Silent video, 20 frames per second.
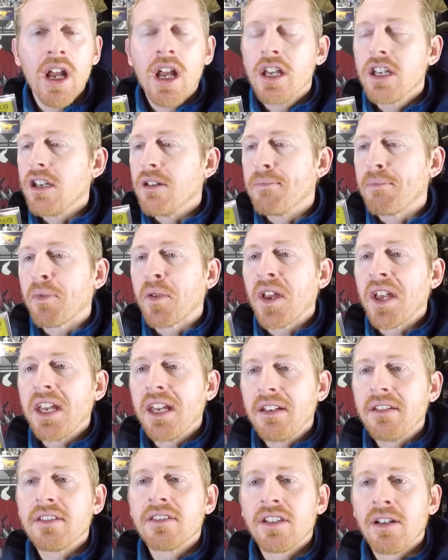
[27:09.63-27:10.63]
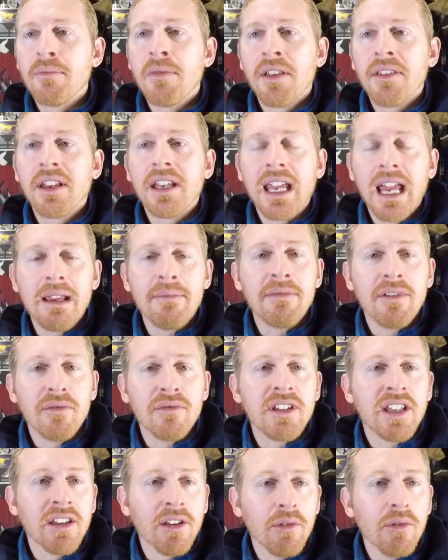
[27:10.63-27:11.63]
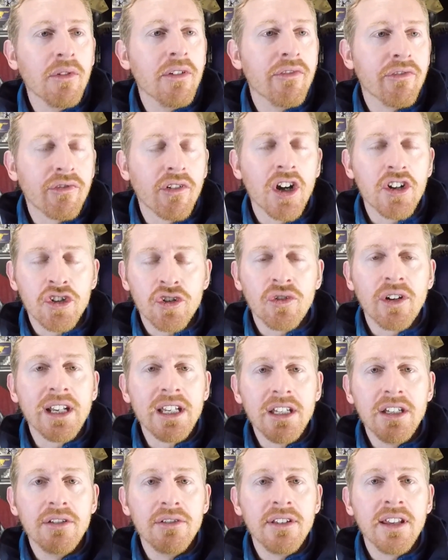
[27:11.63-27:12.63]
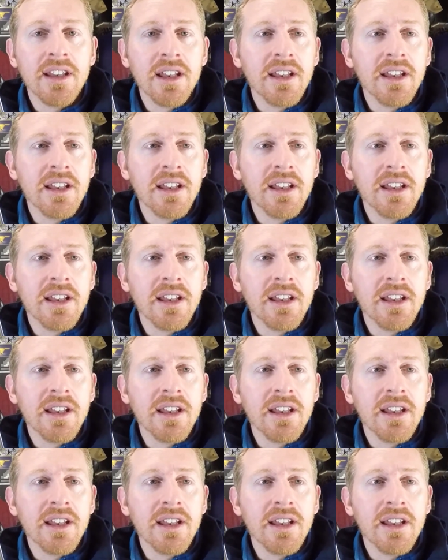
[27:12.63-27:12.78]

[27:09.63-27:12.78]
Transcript: You'd play some other game that would frustrate you to